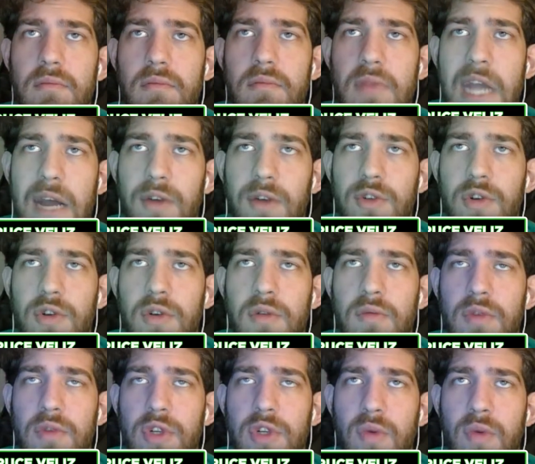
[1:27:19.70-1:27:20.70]

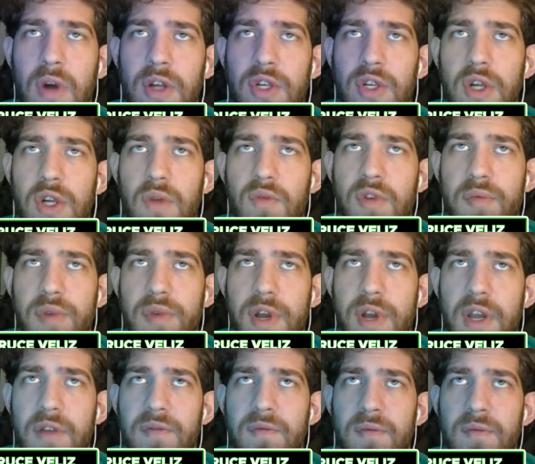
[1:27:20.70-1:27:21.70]
Hauser watching a
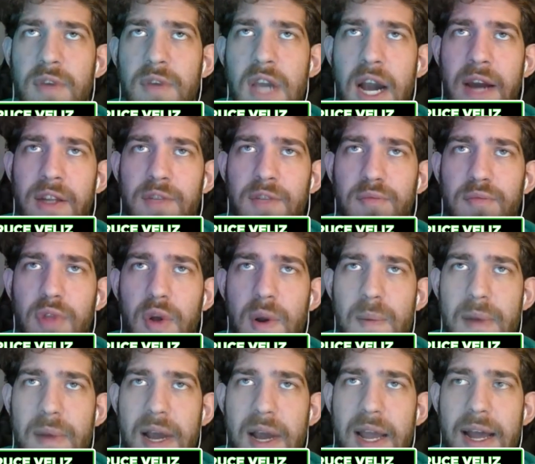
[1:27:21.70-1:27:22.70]
replay of Giannis
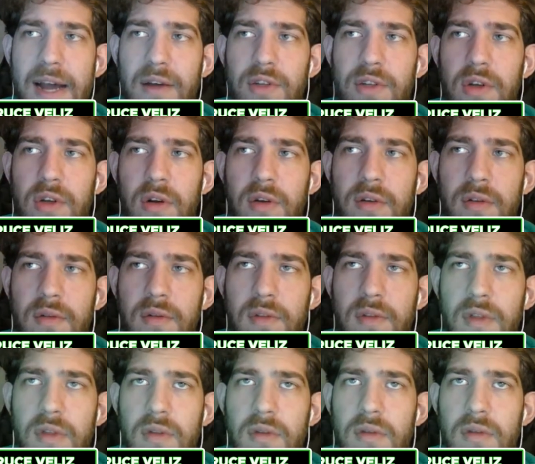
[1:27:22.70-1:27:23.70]
blowing by Hauser on
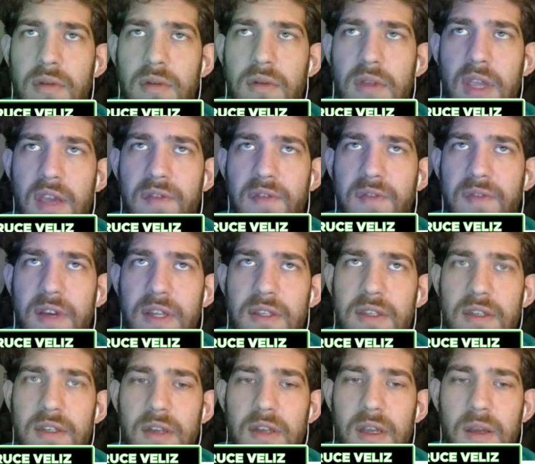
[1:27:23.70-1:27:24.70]

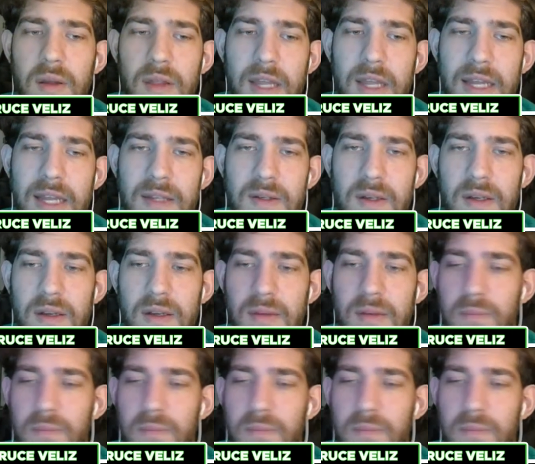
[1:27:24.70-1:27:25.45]
defense. Like that's a